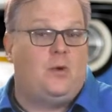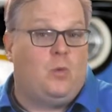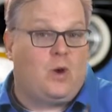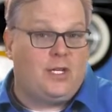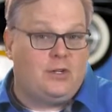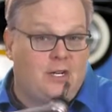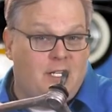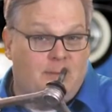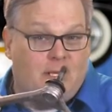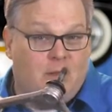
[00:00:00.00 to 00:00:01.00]
and what you
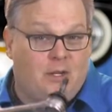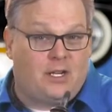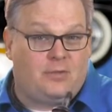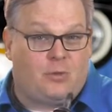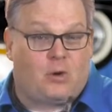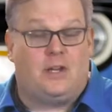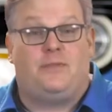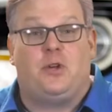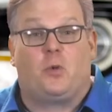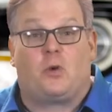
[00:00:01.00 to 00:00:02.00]
need to be looking for
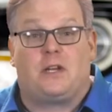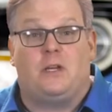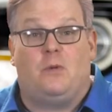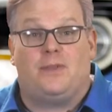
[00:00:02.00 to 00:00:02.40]
if you're working